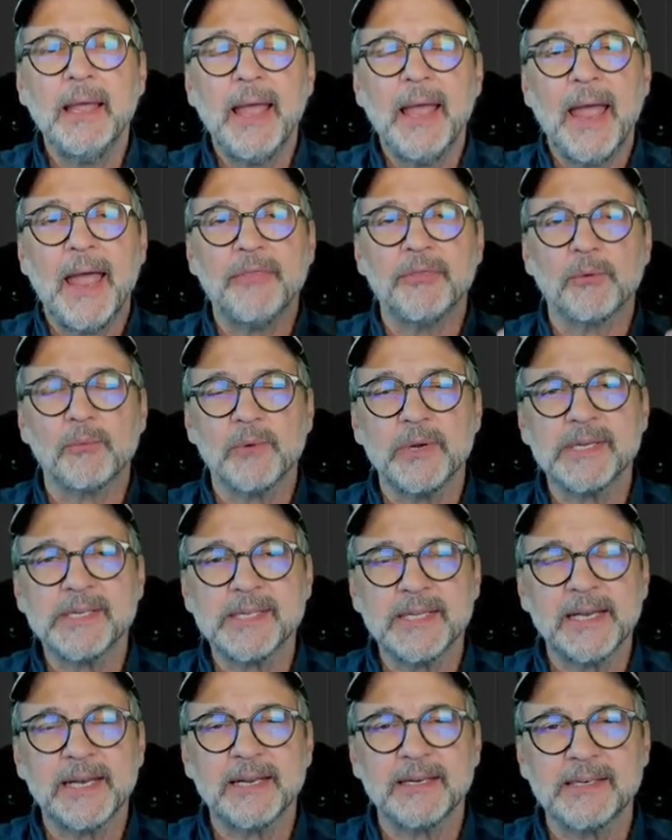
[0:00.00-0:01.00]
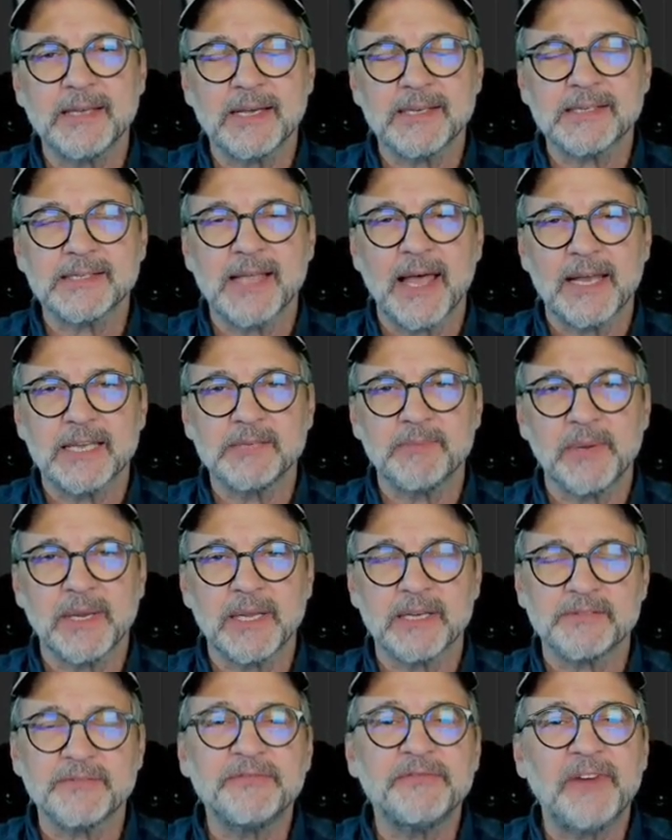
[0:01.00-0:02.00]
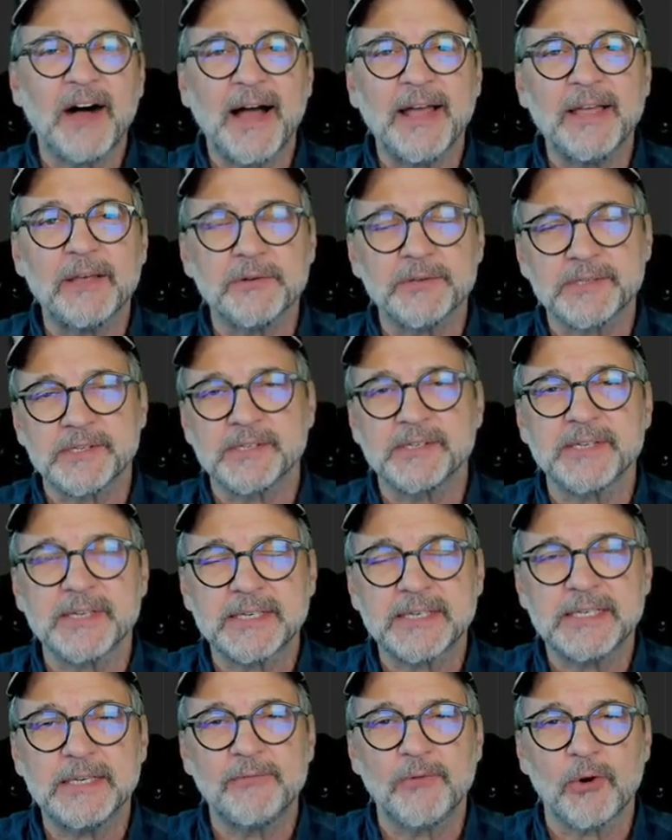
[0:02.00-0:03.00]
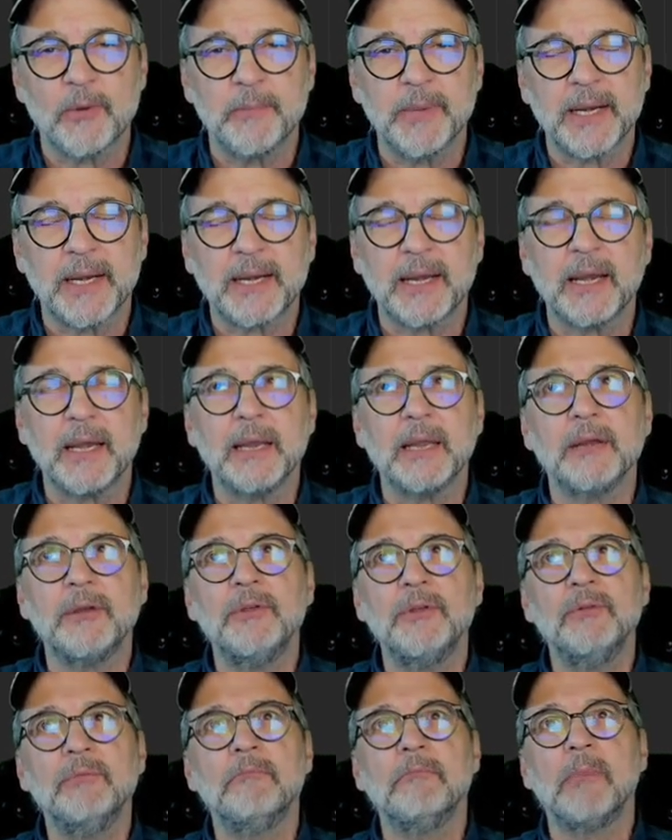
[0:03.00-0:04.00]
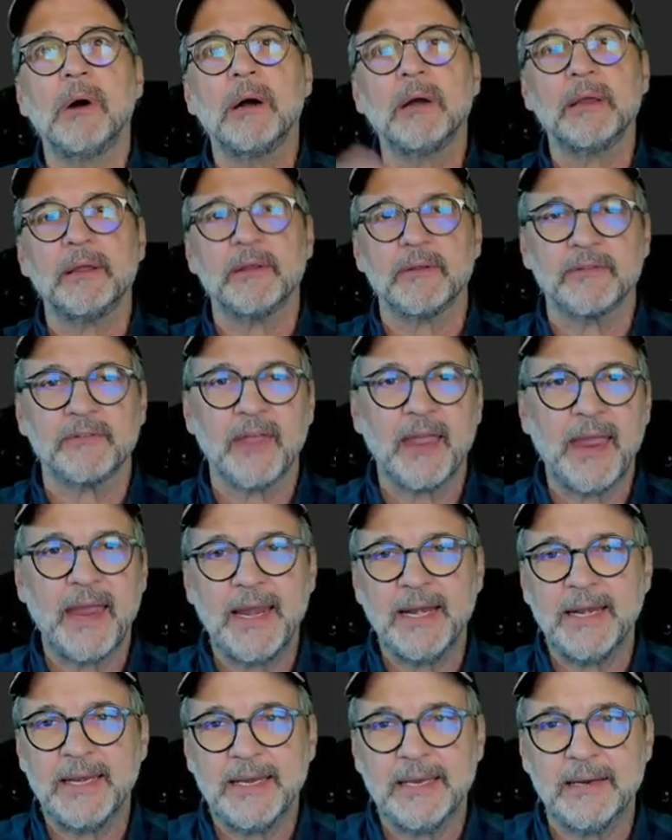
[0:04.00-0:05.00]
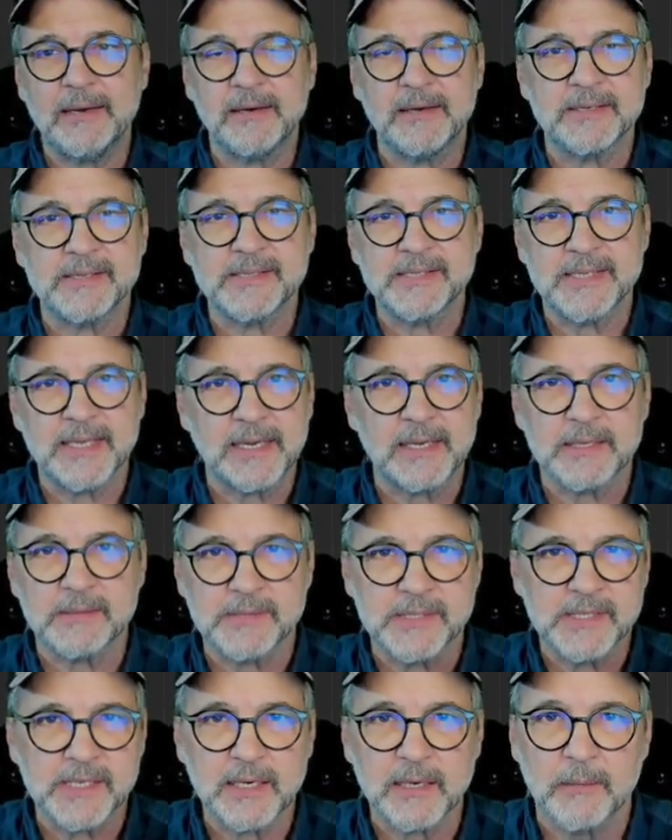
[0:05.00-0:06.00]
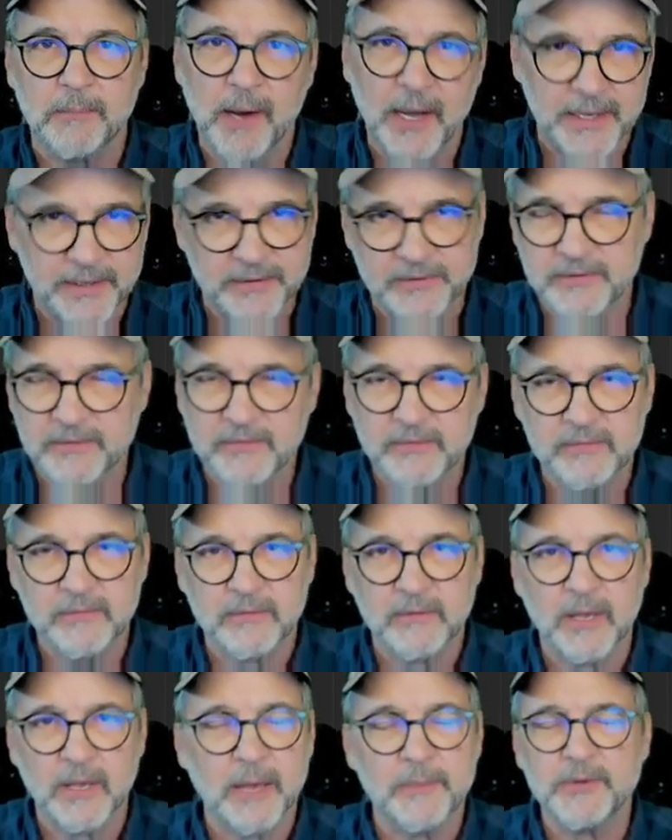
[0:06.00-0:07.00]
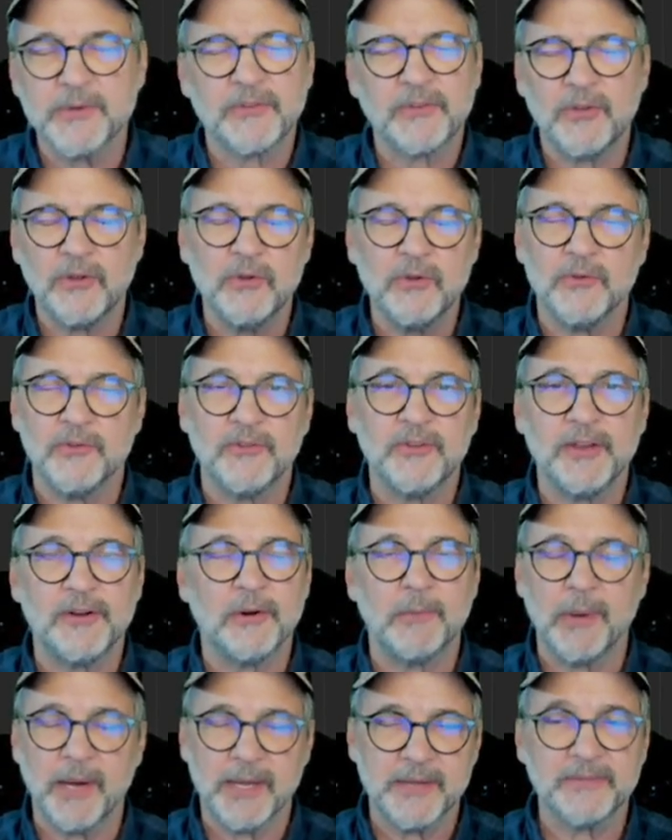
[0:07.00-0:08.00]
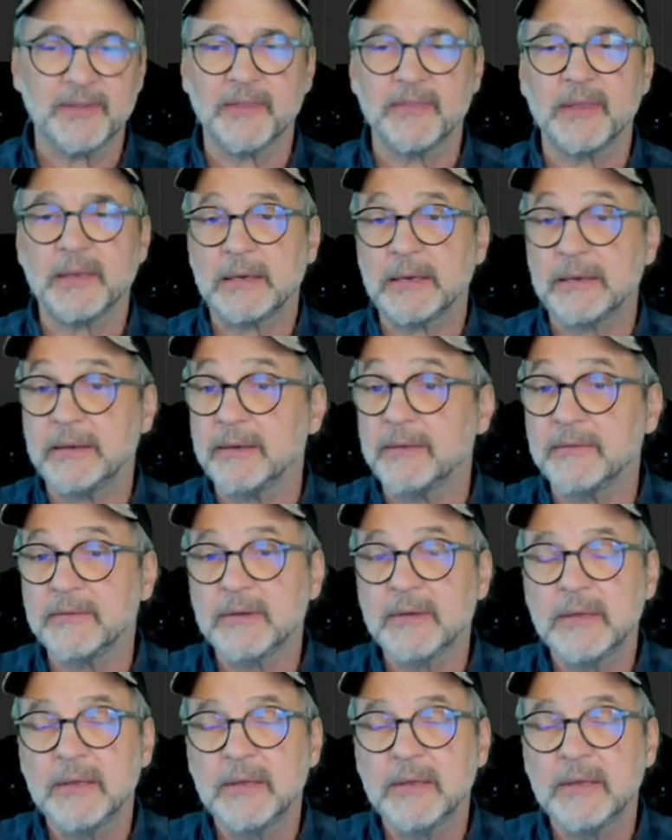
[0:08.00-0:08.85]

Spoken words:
And the reason that it does that is because files in 64-bit can get humongous, 80 gigabytes. Just huge, xenobytes I think it is.